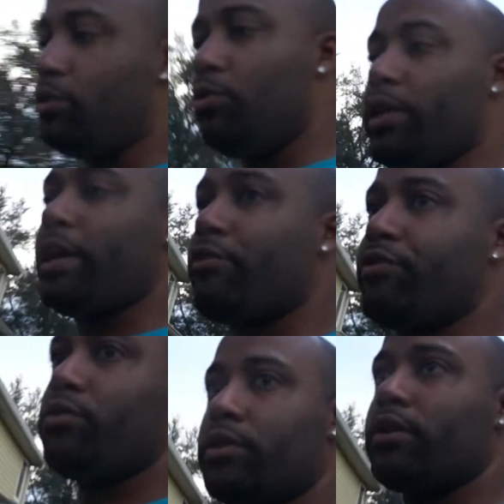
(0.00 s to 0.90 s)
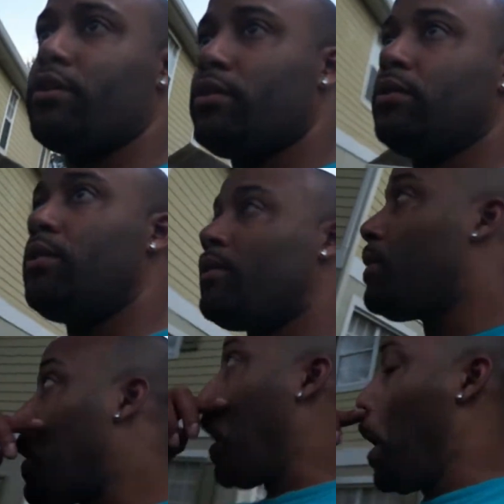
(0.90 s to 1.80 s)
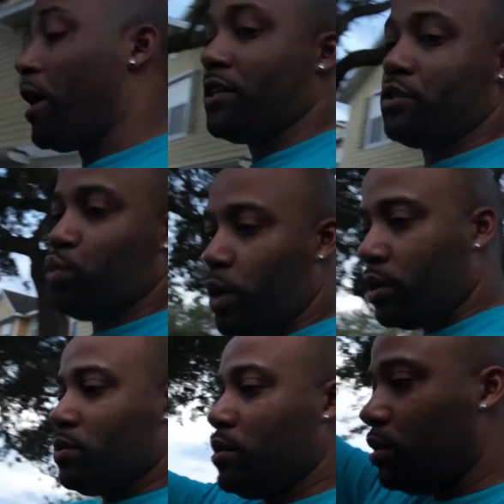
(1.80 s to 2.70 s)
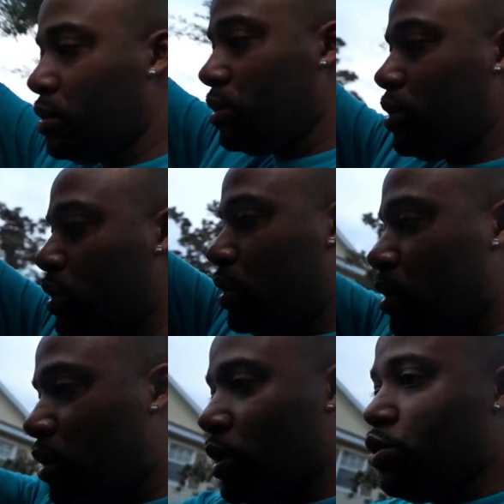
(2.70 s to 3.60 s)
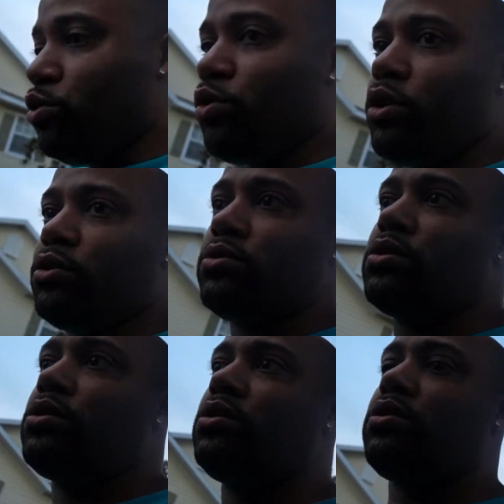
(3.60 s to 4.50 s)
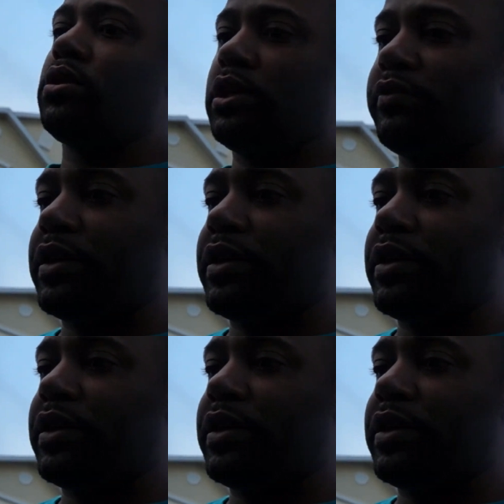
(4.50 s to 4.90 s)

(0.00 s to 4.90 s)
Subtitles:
new air filter as well. New coils, if they